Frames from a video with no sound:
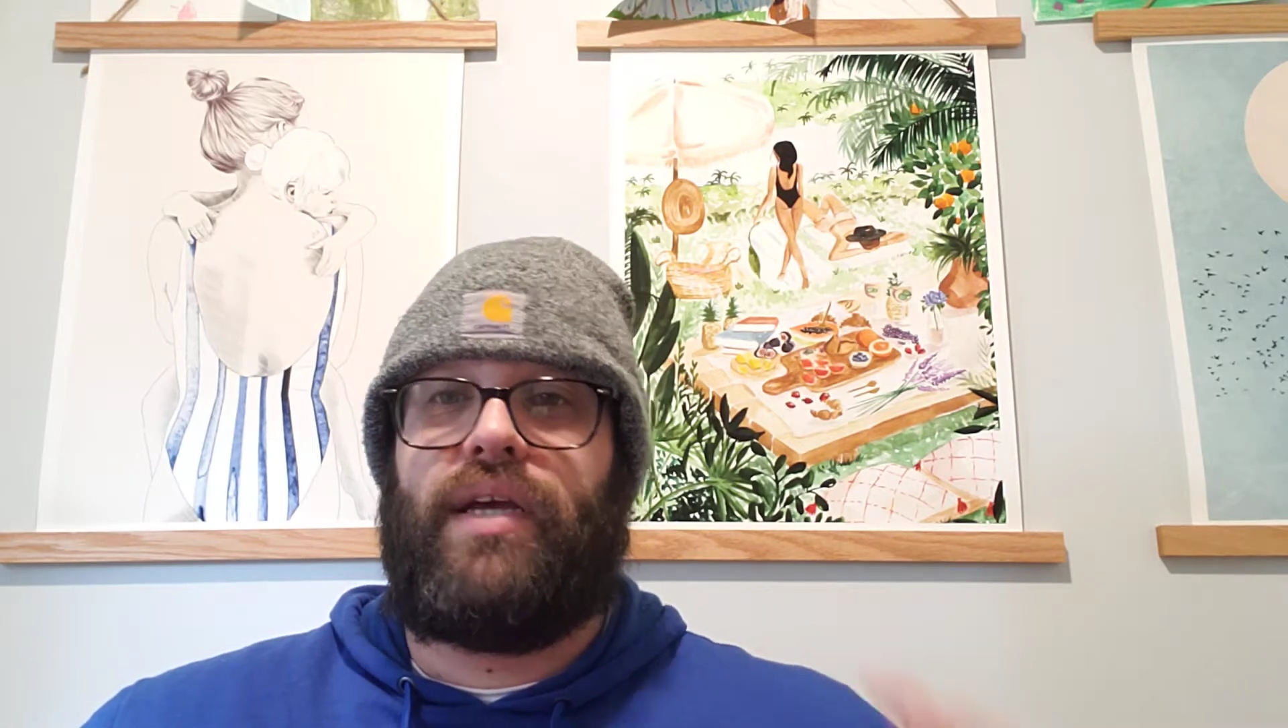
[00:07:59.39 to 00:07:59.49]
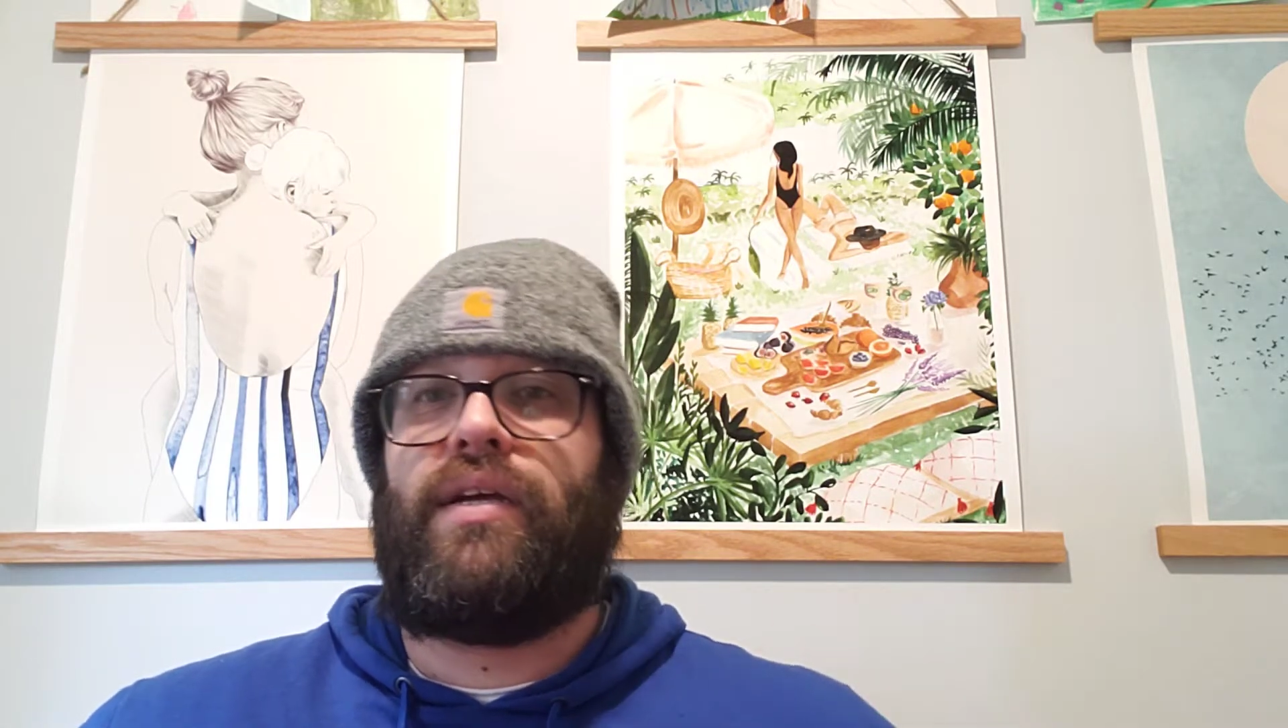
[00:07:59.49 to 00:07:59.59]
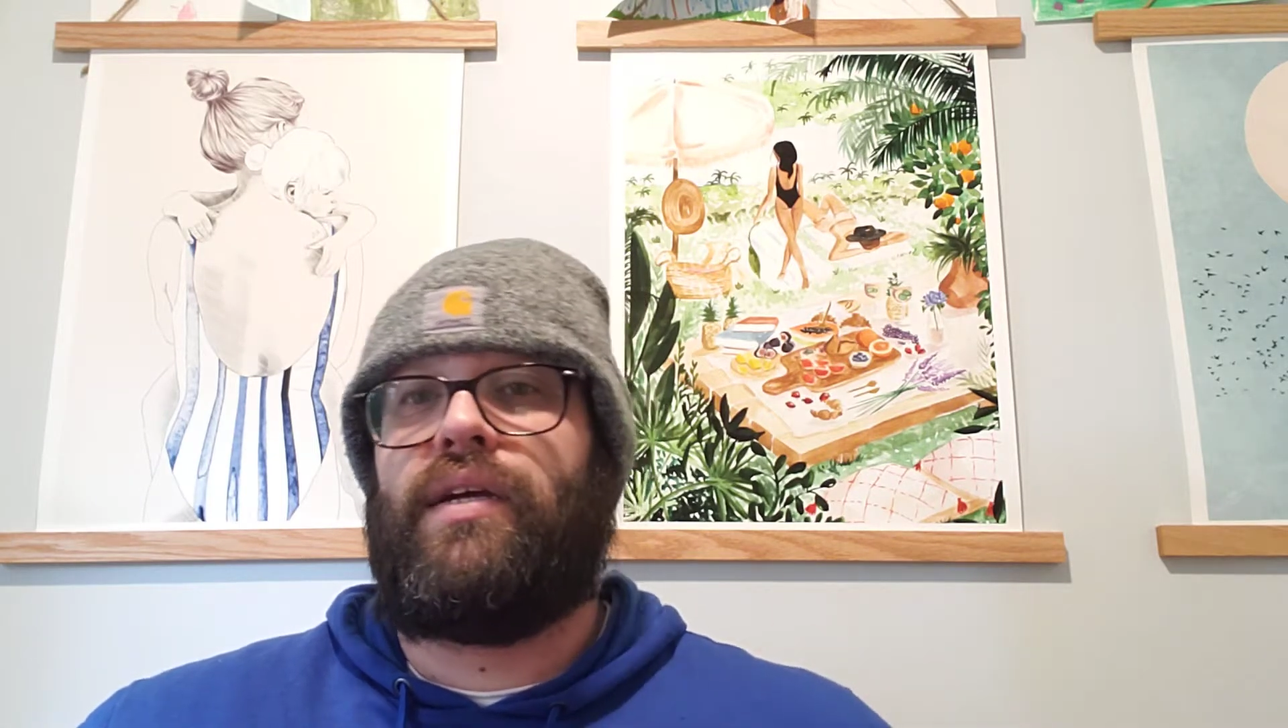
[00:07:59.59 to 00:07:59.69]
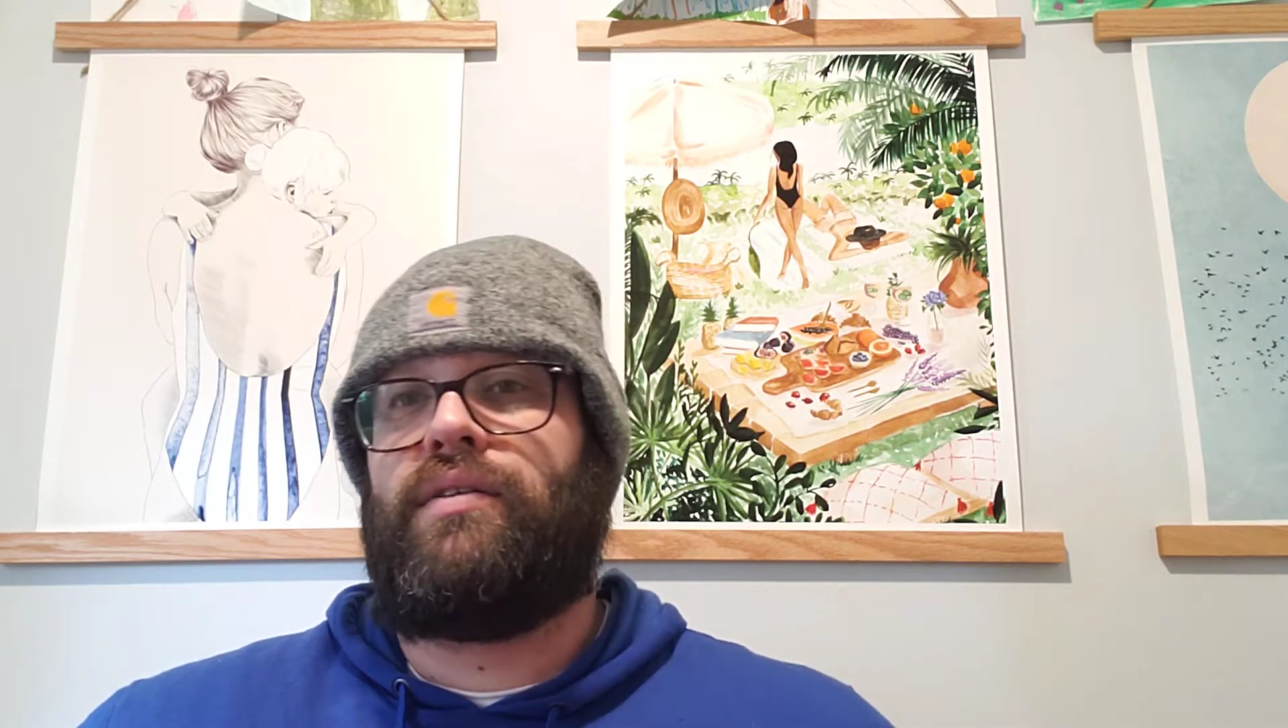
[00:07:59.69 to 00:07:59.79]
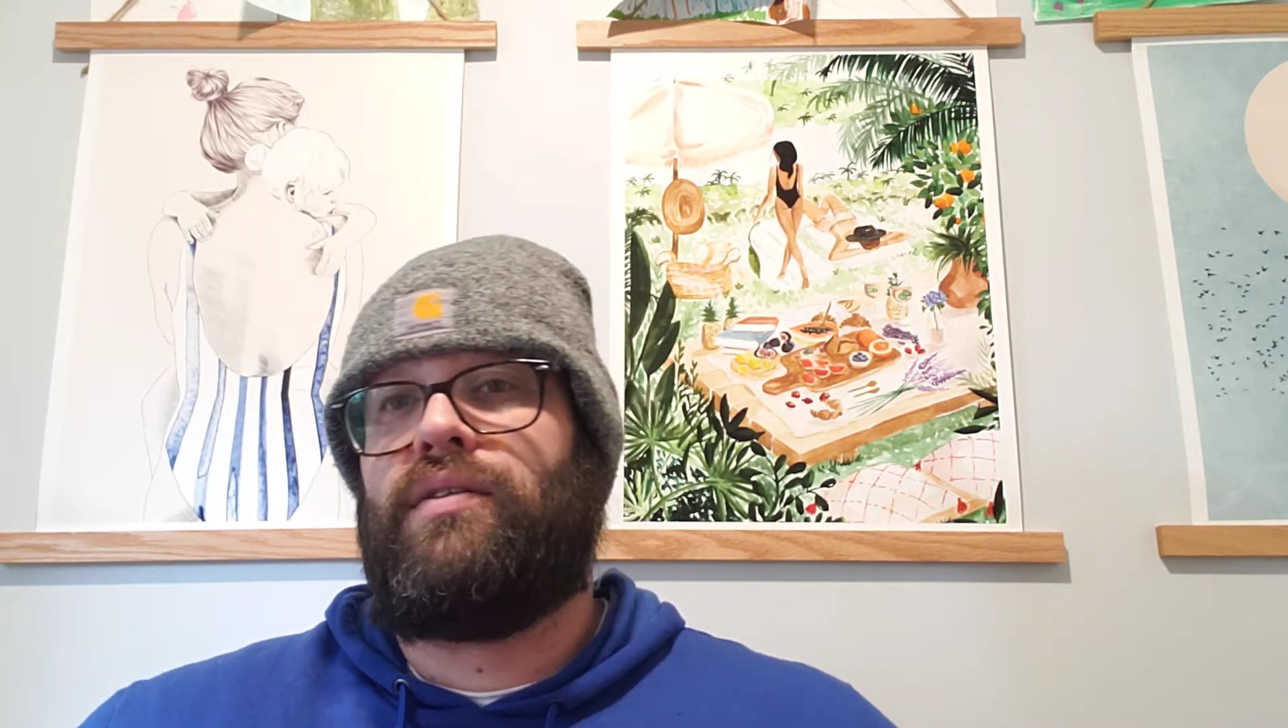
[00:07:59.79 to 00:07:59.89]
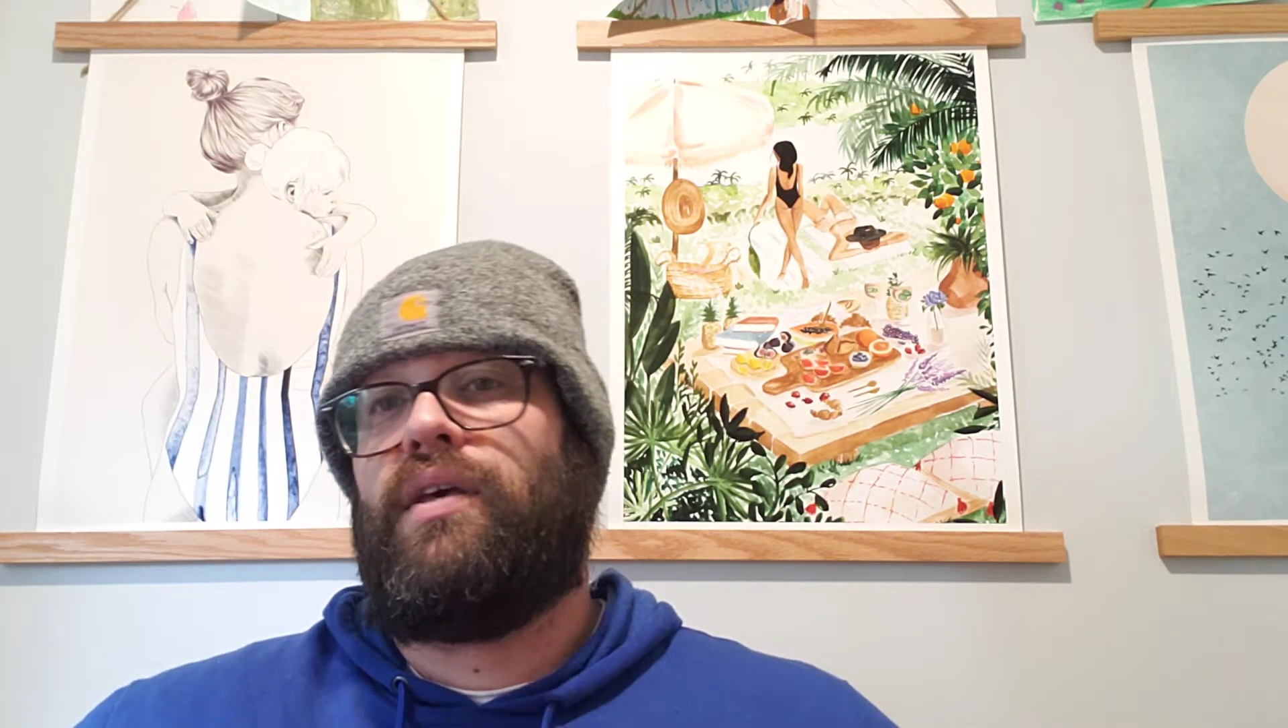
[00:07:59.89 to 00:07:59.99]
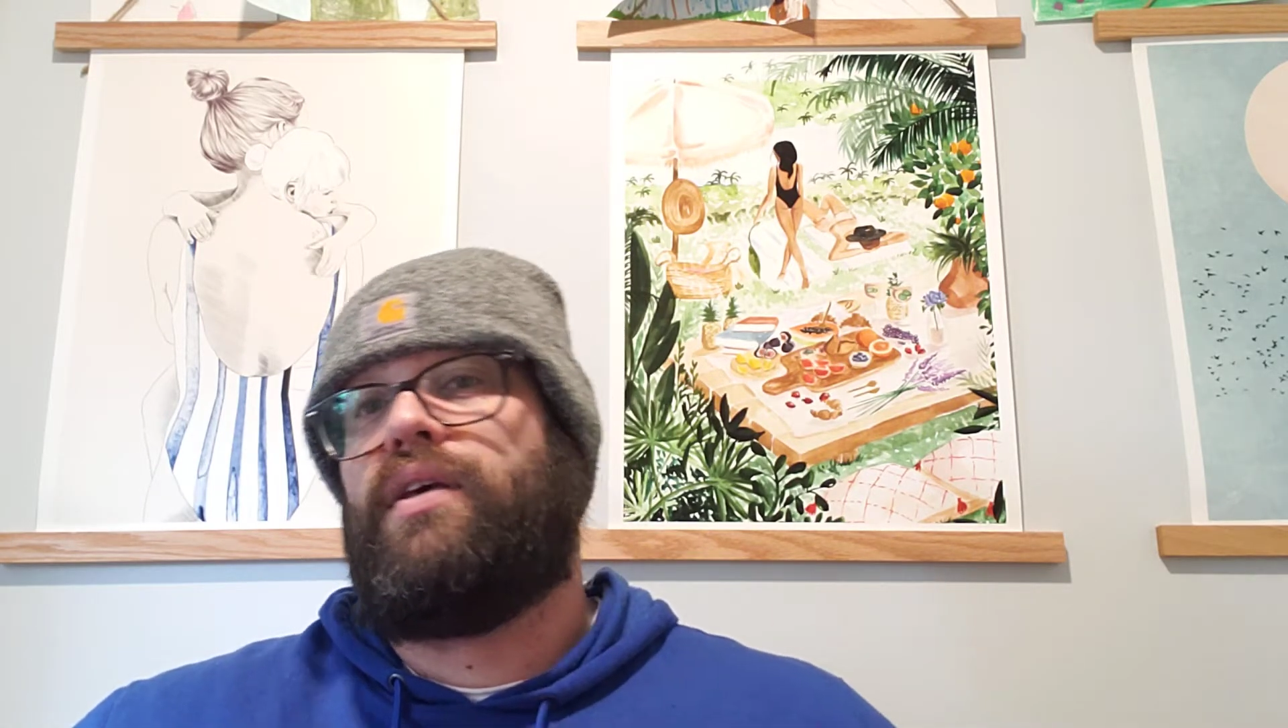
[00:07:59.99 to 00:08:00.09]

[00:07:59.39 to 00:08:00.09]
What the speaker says: late 90s